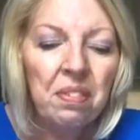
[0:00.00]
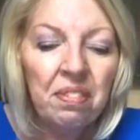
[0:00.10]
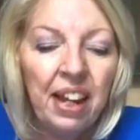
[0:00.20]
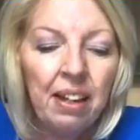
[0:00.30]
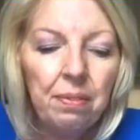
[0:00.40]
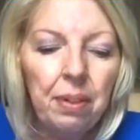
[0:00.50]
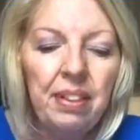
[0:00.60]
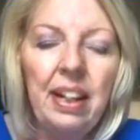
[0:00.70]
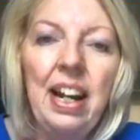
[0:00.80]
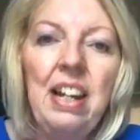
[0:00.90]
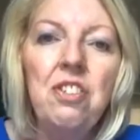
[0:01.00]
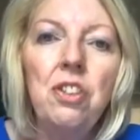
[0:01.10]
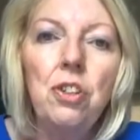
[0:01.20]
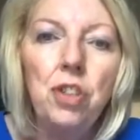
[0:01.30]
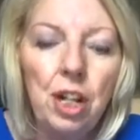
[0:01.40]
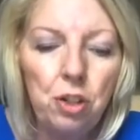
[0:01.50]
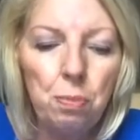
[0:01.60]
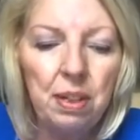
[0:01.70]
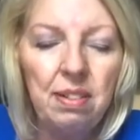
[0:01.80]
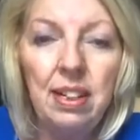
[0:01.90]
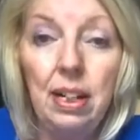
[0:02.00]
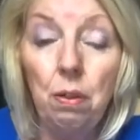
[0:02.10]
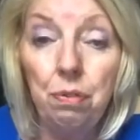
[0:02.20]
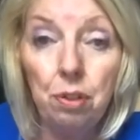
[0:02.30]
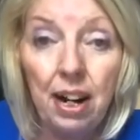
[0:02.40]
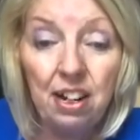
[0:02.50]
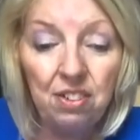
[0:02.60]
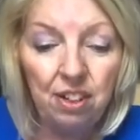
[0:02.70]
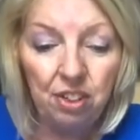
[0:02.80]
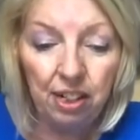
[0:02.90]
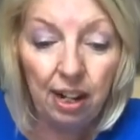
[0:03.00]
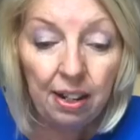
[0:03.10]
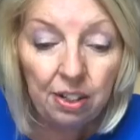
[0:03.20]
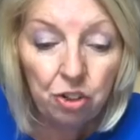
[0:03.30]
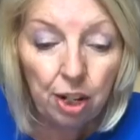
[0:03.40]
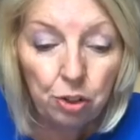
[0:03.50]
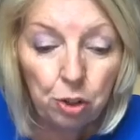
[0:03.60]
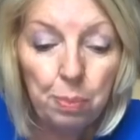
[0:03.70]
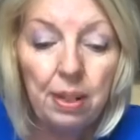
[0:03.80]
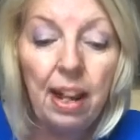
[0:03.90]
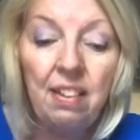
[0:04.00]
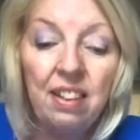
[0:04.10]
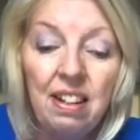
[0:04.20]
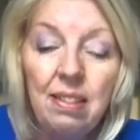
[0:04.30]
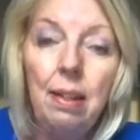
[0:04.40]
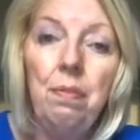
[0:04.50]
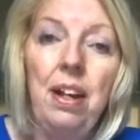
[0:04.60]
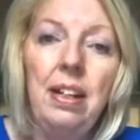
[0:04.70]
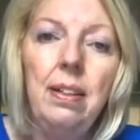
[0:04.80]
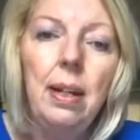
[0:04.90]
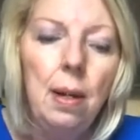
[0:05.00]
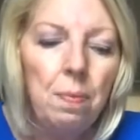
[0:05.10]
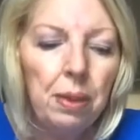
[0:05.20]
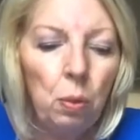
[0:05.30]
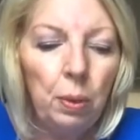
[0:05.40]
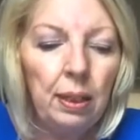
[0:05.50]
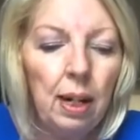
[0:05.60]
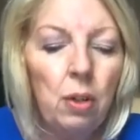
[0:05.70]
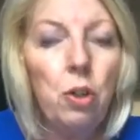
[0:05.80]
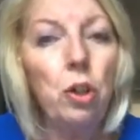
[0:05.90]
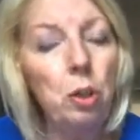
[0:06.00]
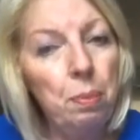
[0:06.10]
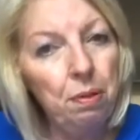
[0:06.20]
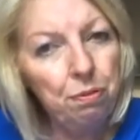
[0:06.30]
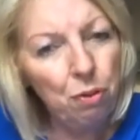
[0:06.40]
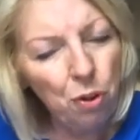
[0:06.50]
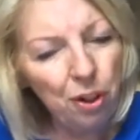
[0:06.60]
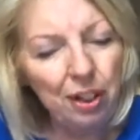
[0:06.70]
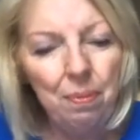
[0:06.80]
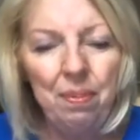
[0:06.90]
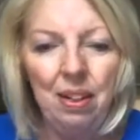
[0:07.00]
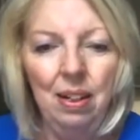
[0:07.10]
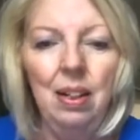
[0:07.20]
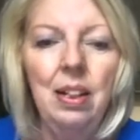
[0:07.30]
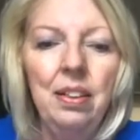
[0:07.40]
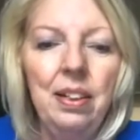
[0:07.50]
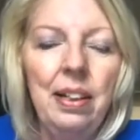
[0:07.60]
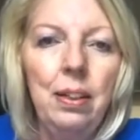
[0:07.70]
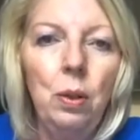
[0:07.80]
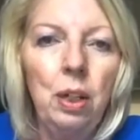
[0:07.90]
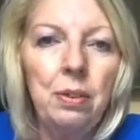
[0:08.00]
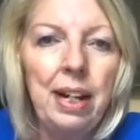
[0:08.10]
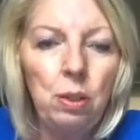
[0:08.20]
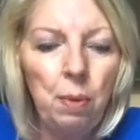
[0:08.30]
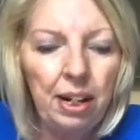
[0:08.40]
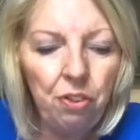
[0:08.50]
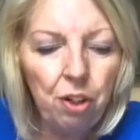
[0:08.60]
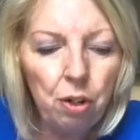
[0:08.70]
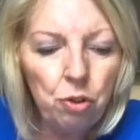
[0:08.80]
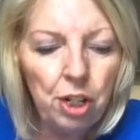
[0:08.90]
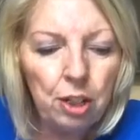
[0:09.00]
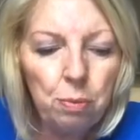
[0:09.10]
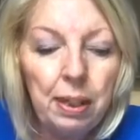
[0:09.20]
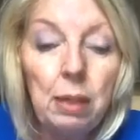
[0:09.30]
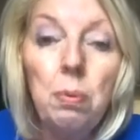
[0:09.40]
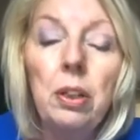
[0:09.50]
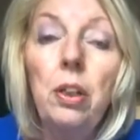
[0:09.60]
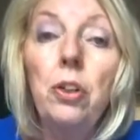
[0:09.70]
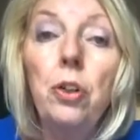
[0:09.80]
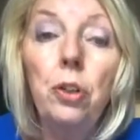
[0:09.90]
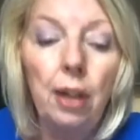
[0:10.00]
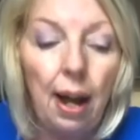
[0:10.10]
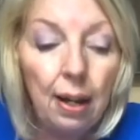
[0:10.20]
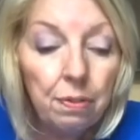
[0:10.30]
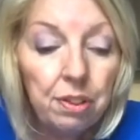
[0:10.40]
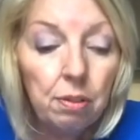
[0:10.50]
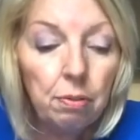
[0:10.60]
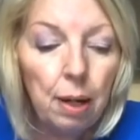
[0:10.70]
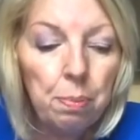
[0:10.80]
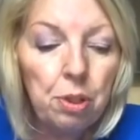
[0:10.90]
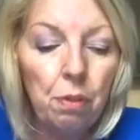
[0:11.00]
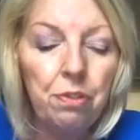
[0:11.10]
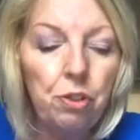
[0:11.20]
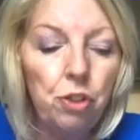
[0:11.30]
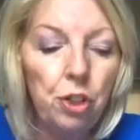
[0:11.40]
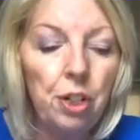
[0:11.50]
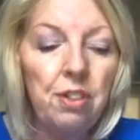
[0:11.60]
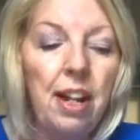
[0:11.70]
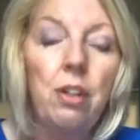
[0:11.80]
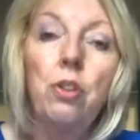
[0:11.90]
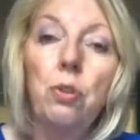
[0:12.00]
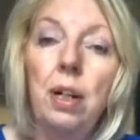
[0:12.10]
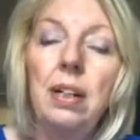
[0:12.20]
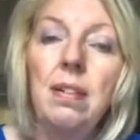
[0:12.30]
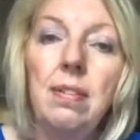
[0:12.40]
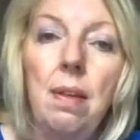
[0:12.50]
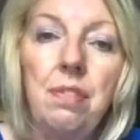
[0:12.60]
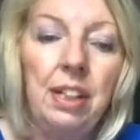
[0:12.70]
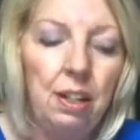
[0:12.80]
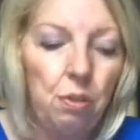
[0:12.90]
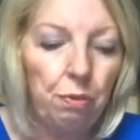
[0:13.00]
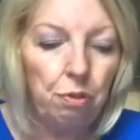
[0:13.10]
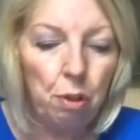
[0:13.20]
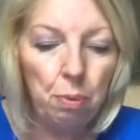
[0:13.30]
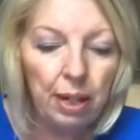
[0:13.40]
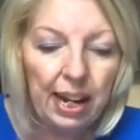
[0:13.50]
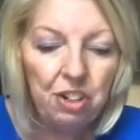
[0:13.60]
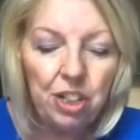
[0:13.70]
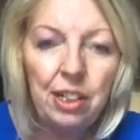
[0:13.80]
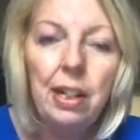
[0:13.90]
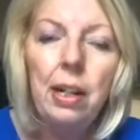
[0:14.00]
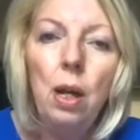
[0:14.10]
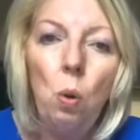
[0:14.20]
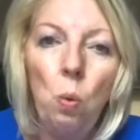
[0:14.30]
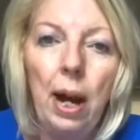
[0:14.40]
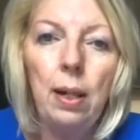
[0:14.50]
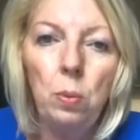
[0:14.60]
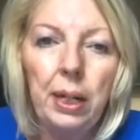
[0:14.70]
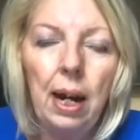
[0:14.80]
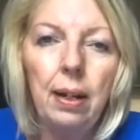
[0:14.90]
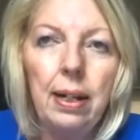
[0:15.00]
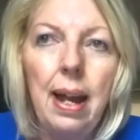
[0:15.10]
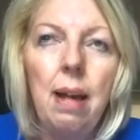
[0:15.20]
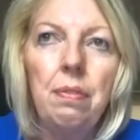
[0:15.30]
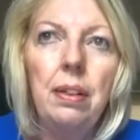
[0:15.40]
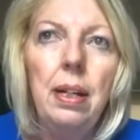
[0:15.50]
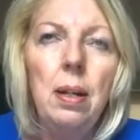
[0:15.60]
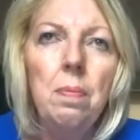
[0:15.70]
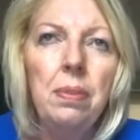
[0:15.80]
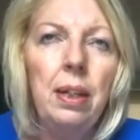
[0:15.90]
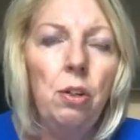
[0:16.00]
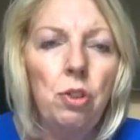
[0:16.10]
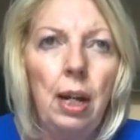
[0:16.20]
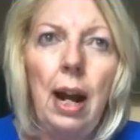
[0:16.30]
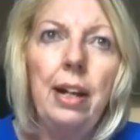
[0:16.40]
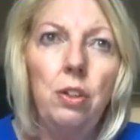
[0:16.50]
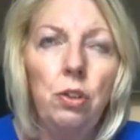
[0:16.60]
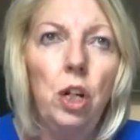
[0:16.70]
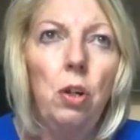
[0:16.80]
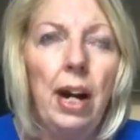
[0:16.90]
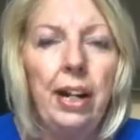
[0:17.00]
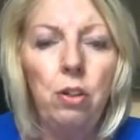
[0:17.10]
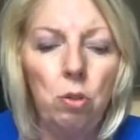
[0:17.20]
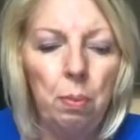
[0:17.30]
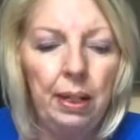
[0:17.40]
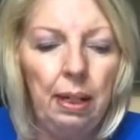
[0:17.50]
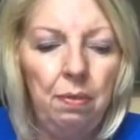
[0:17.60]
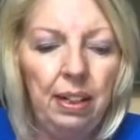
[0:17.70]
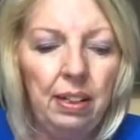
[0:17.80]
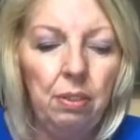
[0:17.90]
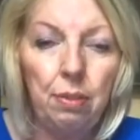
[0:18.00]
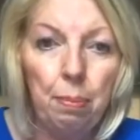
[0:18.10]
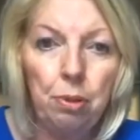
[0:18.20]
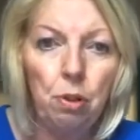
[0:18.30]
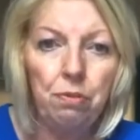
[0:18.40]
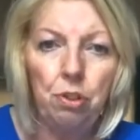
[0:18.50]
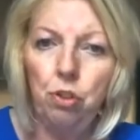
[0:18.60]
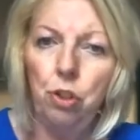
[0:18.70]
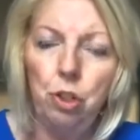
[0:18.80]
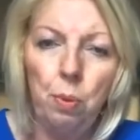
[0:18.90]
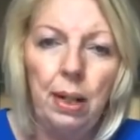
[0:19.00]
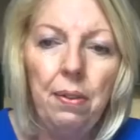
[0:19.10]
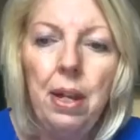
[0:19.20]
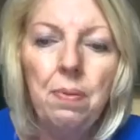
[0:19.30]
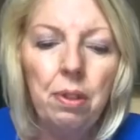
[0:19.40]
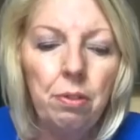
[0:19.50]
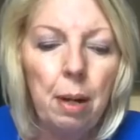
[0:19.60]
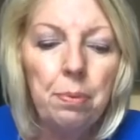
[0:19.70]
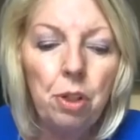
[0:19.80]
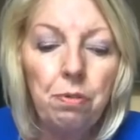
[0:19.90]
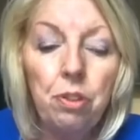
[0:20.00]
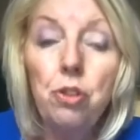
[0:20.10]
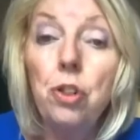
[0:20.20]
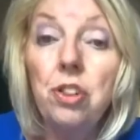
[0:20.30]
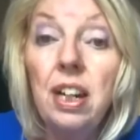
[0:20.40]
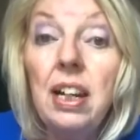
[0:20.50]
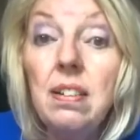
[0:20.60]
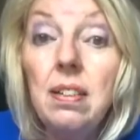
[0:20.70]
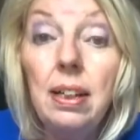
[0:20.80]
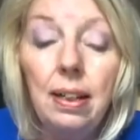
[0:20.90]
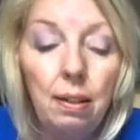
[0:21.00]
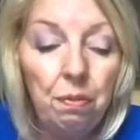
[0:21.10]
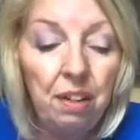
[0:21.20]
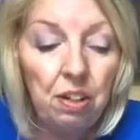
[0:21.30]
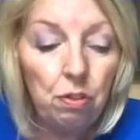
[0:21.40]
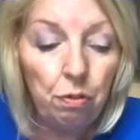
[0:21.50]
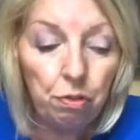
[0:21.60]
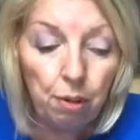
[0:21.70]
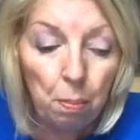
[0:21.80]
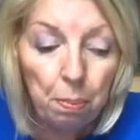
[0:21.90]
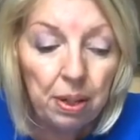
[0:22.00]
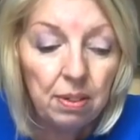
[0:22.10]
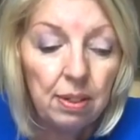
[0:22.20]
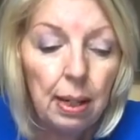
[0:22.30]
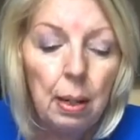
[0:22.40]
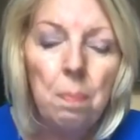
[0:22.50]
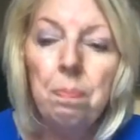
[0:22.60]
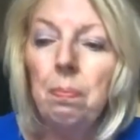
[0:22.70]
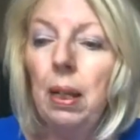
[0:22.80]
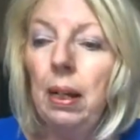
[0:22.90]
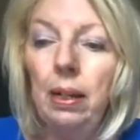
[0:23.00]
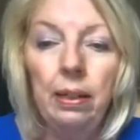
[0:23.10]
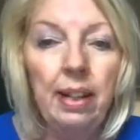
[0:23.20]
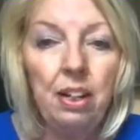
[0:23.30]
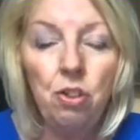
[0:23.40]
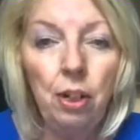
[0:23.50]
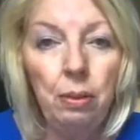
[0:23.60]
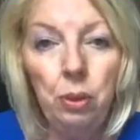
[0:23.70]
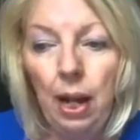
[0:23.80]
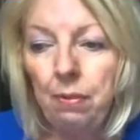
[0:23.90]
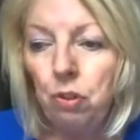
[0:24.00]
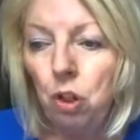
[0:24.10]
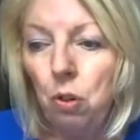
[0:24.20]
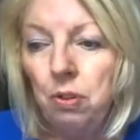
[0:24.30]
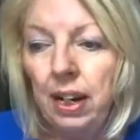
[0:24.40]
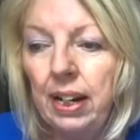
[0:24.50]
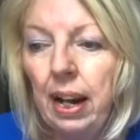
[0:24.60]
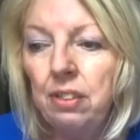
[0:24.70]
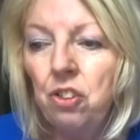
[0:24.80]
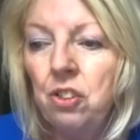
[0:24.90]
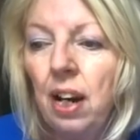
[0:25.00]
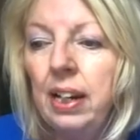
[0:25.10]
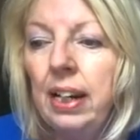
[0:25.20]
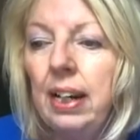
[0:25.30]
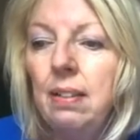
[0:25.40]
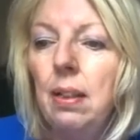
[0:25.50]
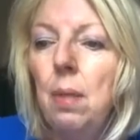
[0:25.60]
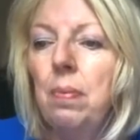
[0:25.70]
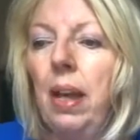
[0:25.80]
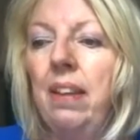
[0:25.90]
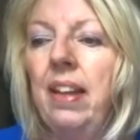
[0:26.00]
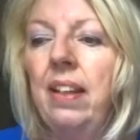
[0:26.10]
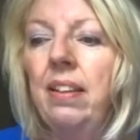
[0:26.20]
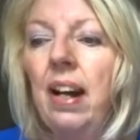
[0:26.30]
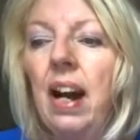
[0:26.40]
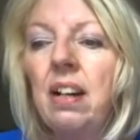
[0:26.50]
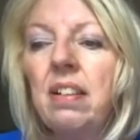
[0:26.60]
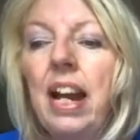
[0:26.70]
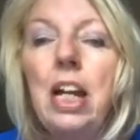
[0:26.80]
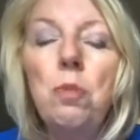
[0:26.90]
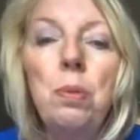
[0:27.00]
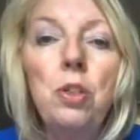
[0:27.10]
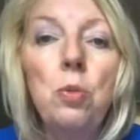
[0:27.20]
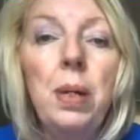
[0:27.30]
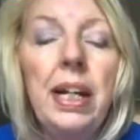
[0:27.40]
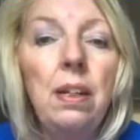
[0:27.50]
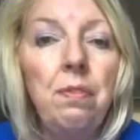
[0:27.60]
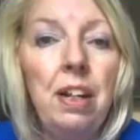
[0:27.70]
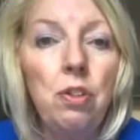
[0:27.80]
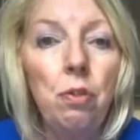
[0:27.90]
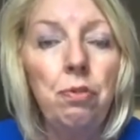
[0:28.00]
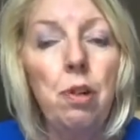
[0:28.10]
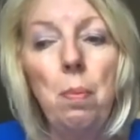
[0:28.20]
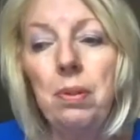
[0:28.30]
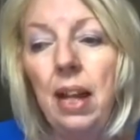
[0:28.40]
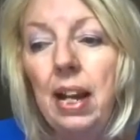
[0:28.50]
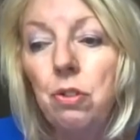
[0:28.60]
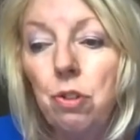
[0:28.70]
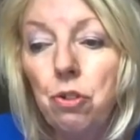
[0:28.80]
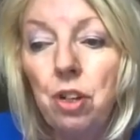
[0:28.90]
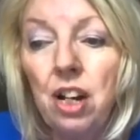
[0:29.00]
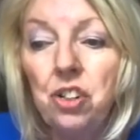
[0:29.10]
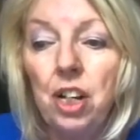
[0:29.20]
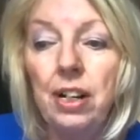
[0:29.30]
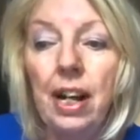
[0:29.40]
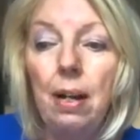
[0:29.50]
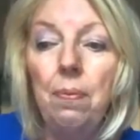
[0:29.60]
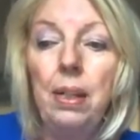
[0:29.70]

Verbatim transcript: Then there is the judgment seat of Christ, that is another judgment, and this event will occur before the, the Great White Throne Judgment, it will occur after the rapture of the church and during the seven years of tribulation while we are in heaven. And you say, I don't know, I don't believe in the rapture of the church. Well, the rapture of the church is seen in the Feast of Trumpets. Uh, there's all, you have to go there and study it. And then there are days between the Feast of Trumpet and Rosh Hashanah.